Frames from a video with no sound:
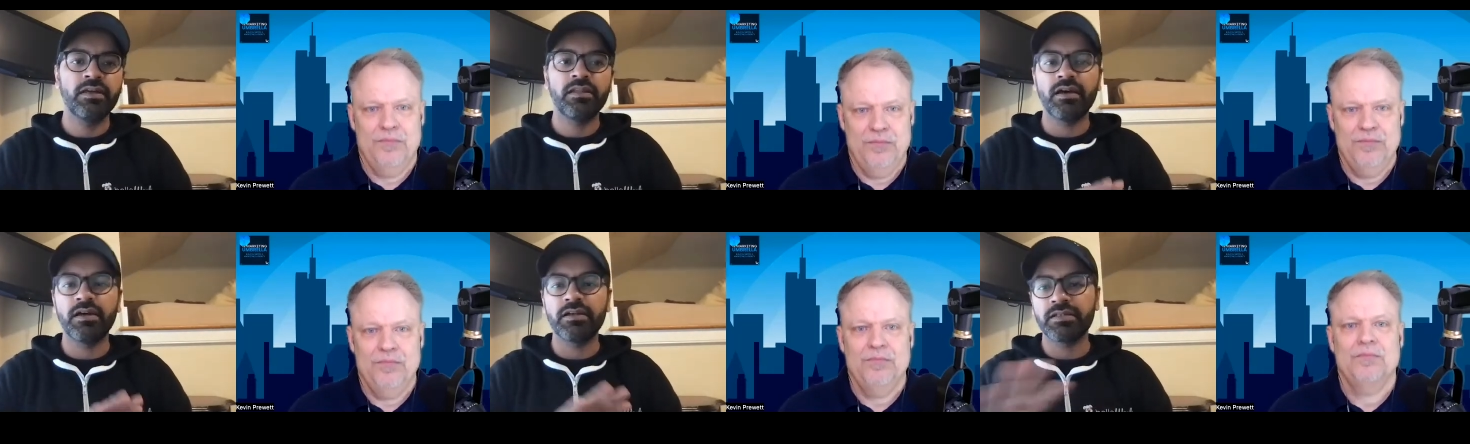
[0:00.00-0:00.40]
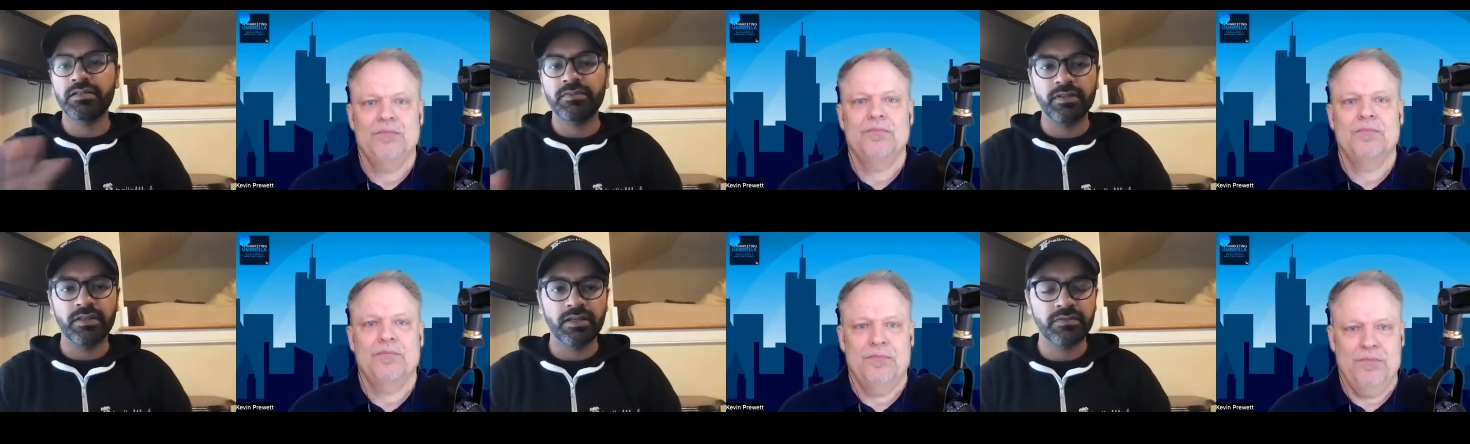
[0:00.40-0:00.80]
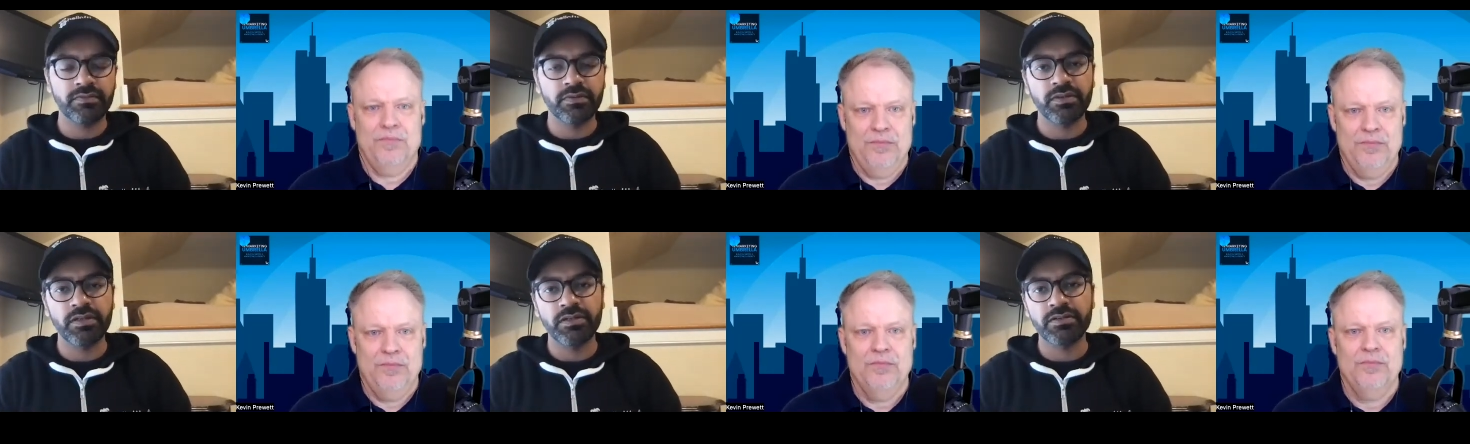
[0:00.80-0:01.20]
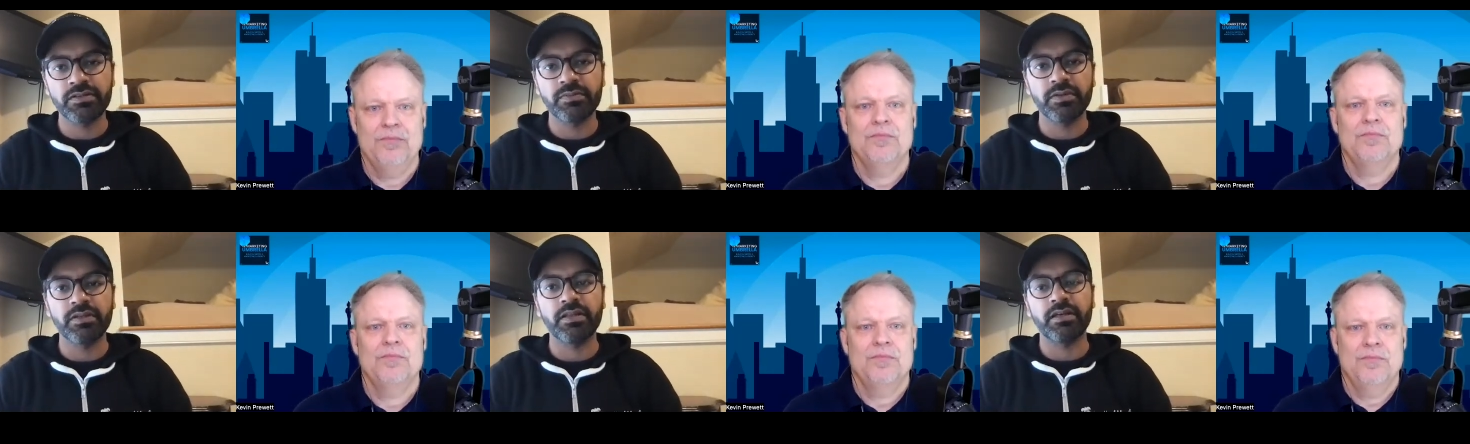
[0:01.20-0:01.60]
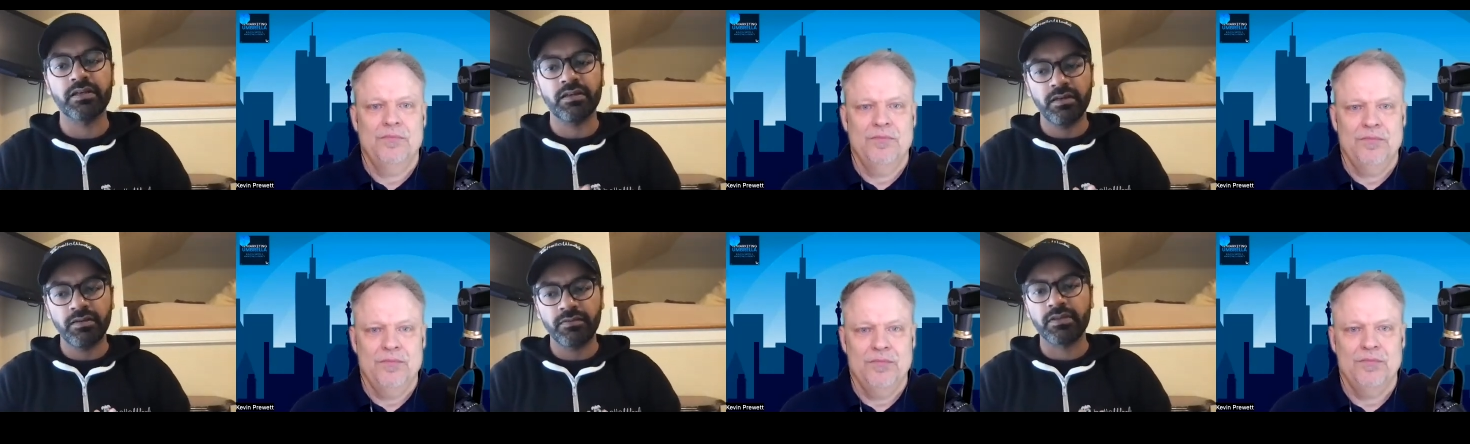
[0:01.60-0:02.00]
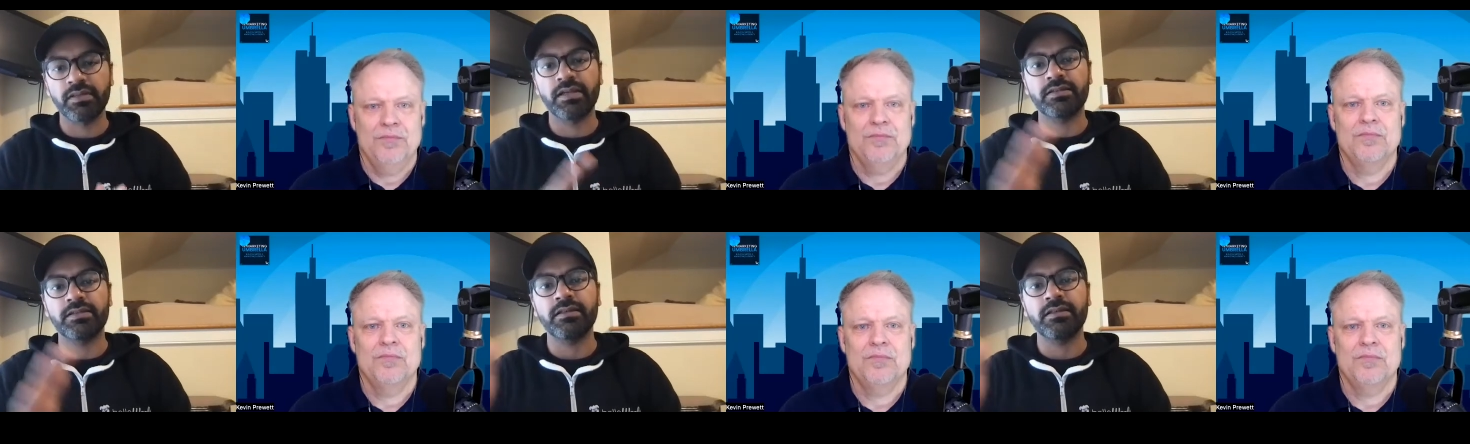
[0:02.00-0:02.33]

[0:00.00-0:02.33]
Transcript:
Speaker 1: not just for the next few years, but like for the next